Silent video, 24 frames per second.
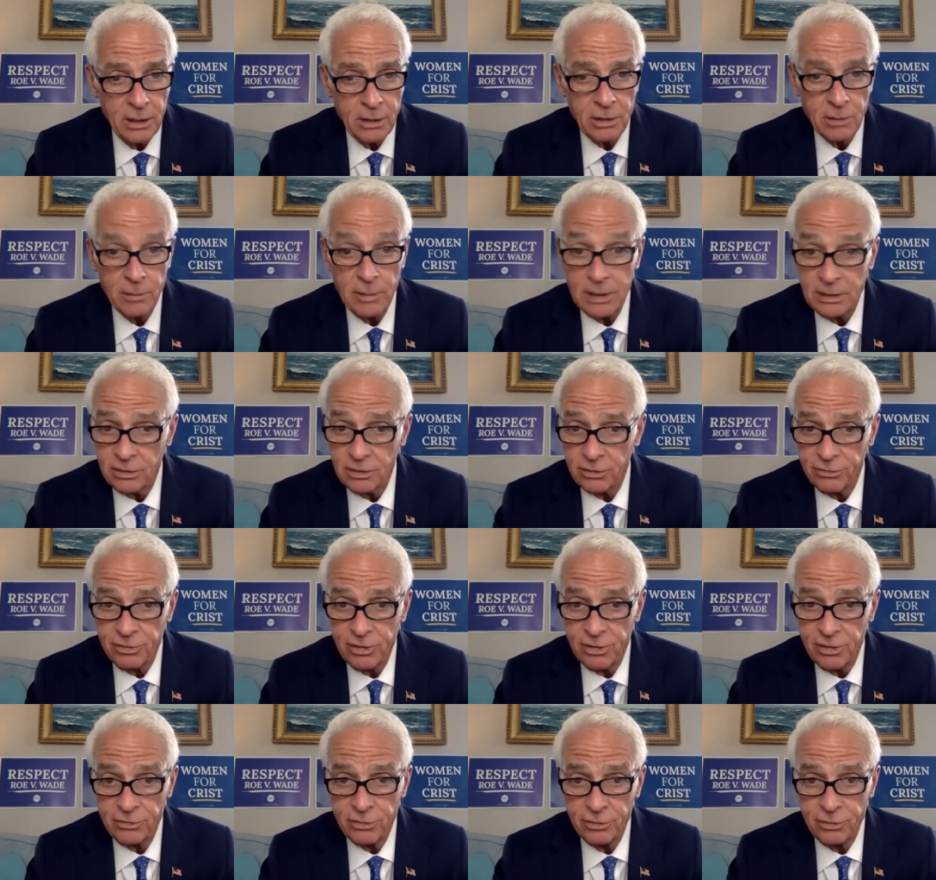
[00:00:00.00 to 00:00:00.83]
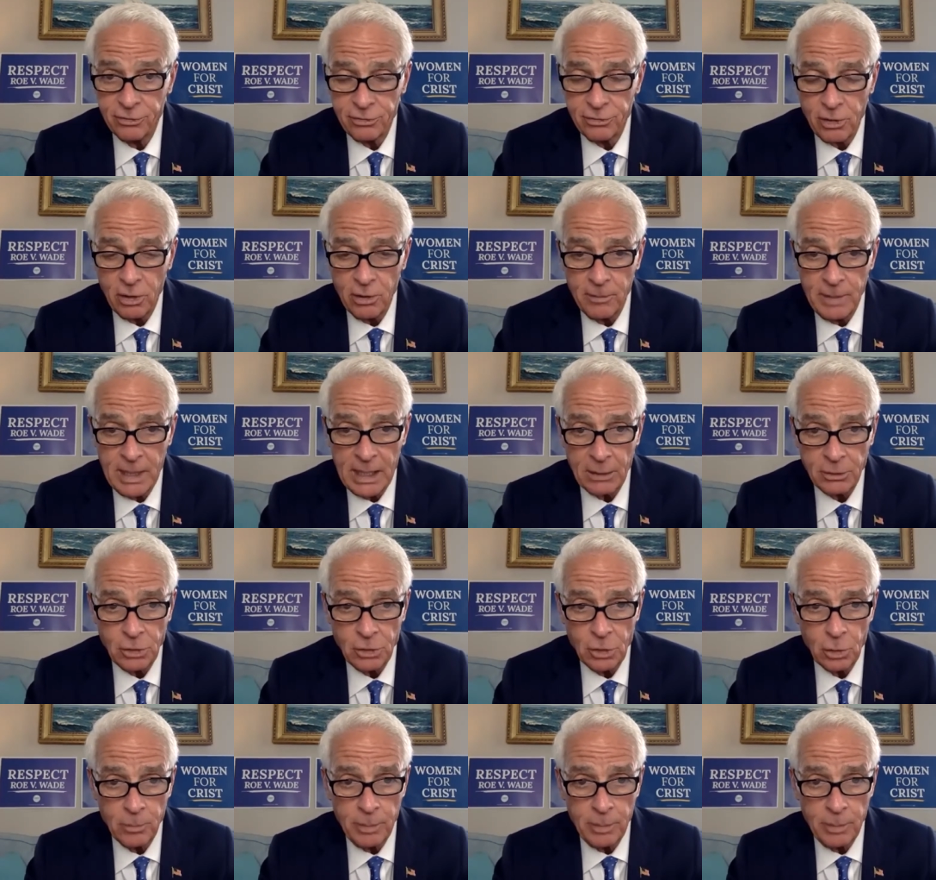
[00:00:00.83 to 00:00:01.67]
to make decisions
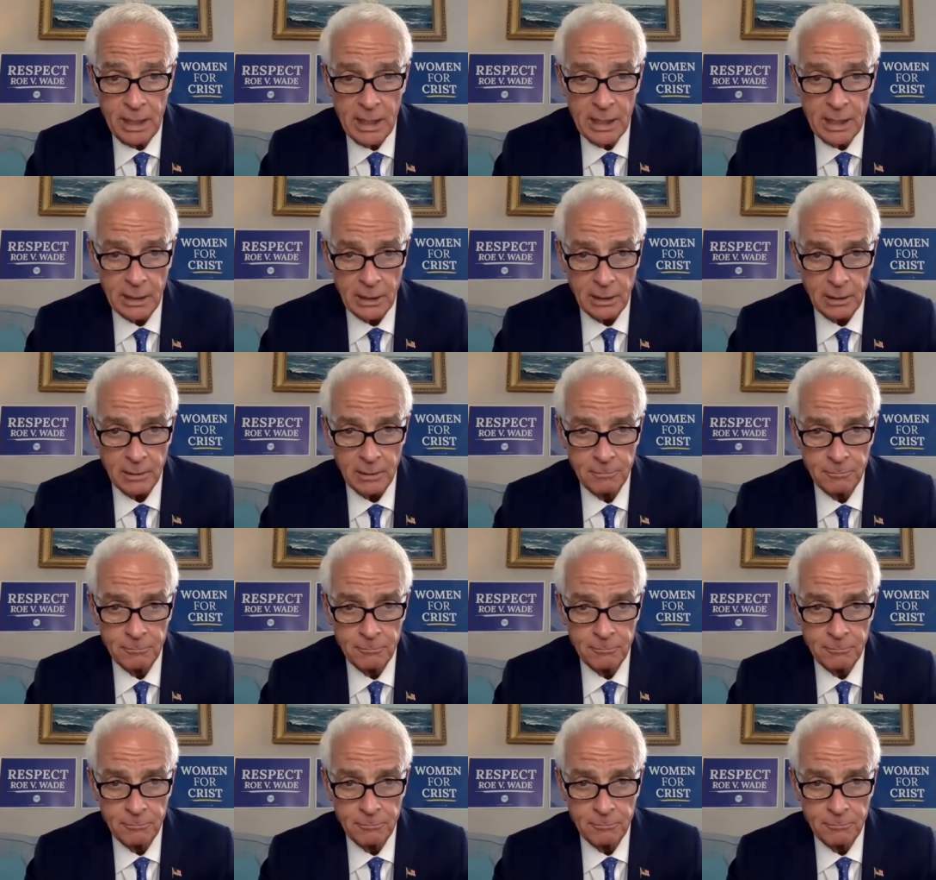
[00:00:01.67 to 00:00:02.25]
about your body